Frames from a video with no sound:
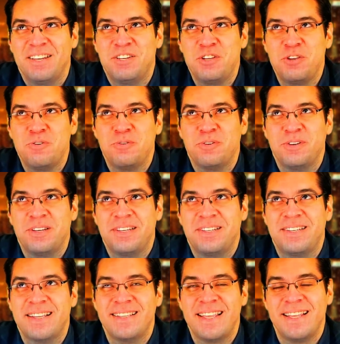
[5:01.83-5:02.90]

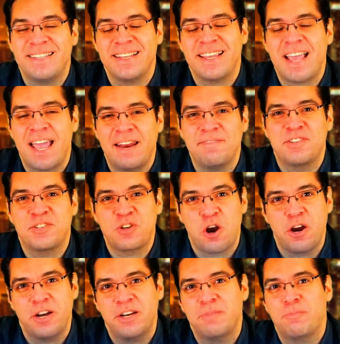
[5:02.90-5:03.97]
is it kind of
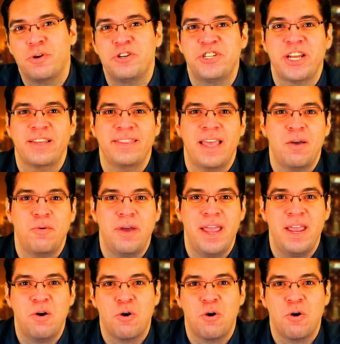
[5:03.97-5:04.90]
starting to project that way,